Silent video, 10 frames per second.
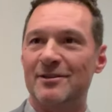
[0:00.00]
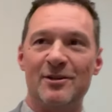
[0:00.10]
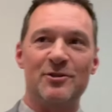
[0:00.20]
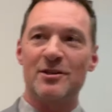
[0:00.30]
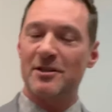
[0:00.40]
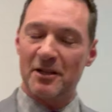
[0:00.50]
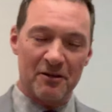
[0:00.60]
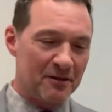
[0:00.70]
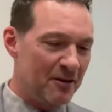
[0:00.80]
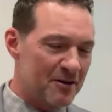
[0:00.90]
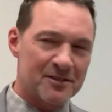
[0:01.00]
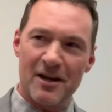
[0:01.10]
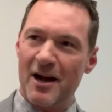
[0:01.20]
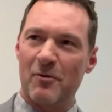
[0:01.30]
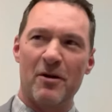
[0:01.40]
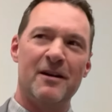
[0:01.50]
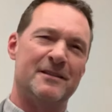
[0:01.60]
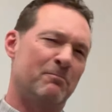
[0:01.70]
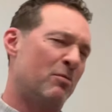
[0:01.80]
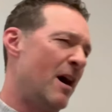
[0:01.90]
It's just, it looks awkward.
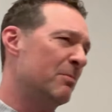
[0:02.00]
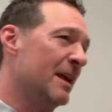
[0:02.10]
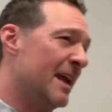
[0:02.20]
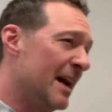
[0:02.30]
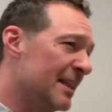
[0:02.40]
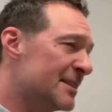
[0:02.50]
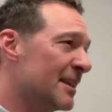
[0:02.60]
It's probably gutless.